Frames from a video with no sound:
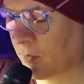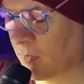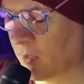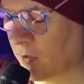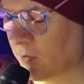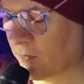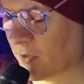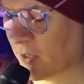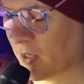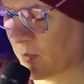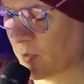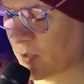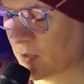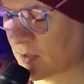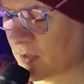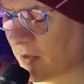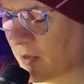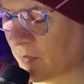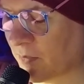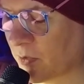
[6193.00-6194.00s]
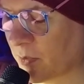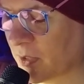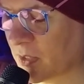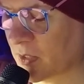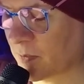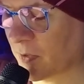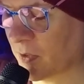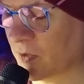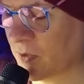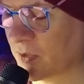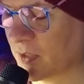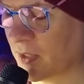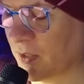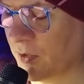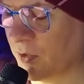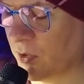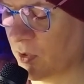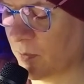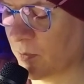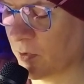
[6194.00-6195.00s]
Farmers have to expose their
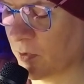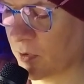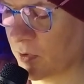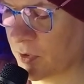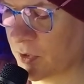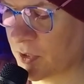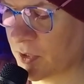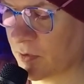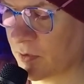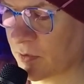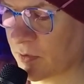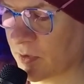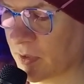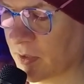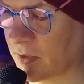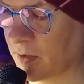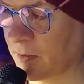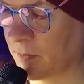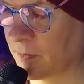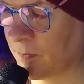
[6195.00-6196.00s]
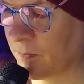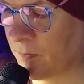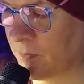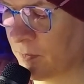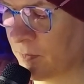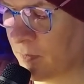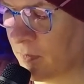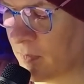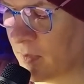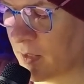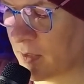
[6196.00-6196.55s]
newborn children and